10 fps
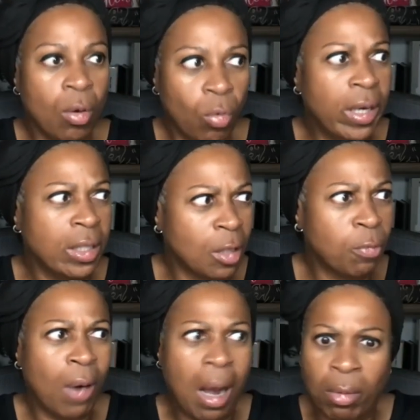we should
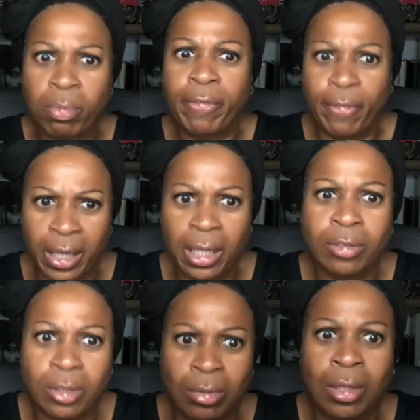probably forgive
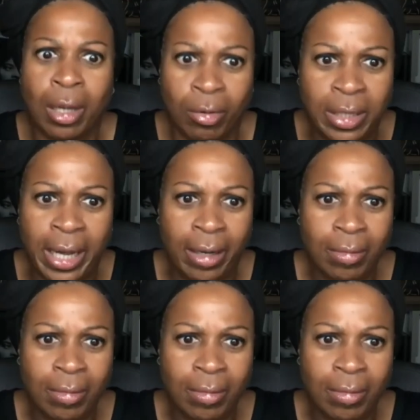student loan debt